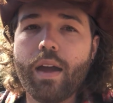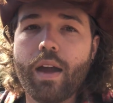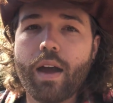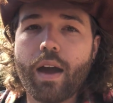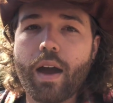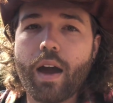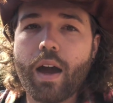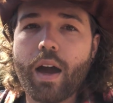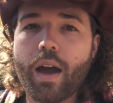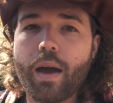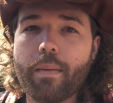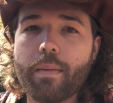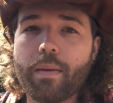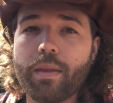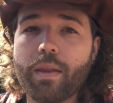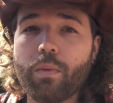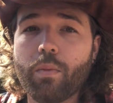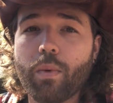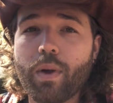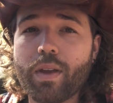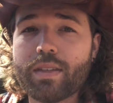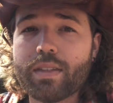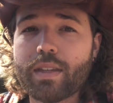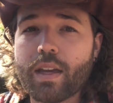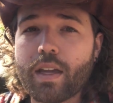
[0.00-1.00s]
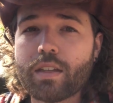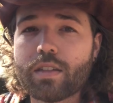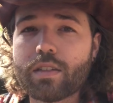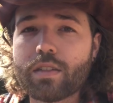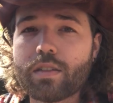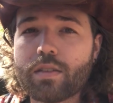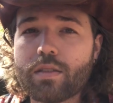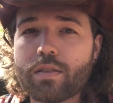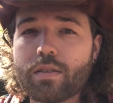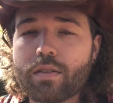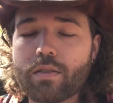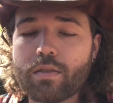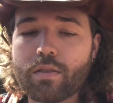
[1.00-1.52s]
And then once
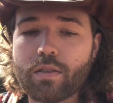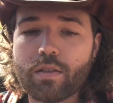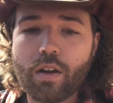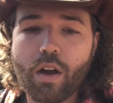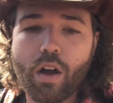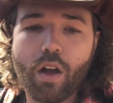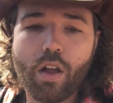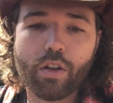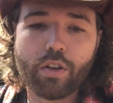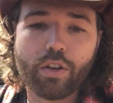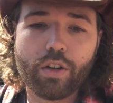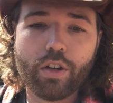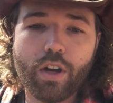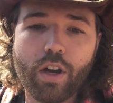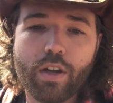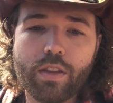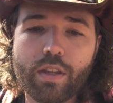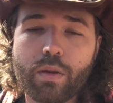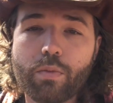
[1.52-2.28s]
that's all good,